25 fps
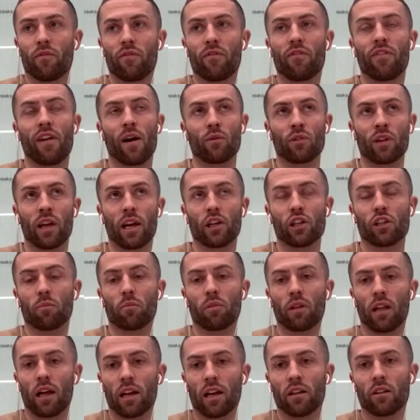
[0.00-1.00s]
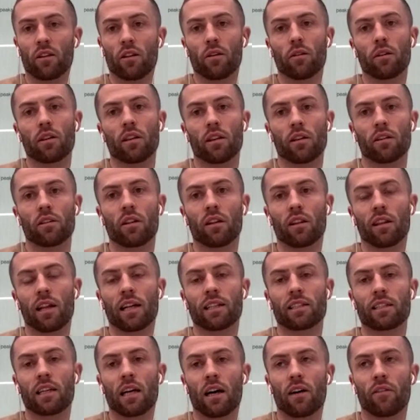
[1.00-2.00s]
foundation planning that
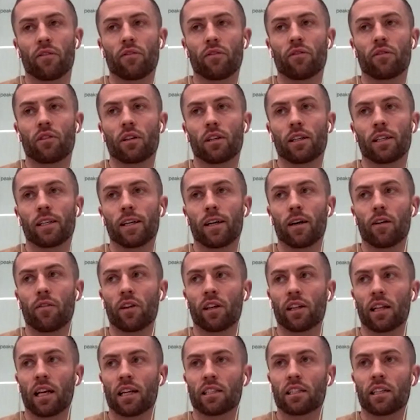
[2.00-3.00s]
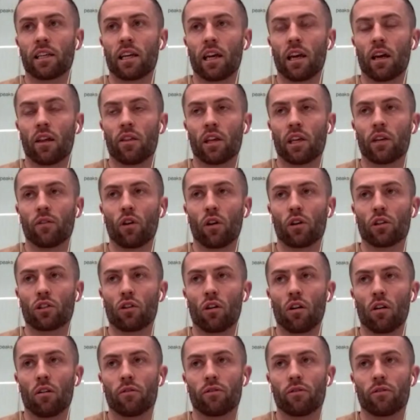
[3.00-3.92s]
lads have. I think that's key. I think you've got to sort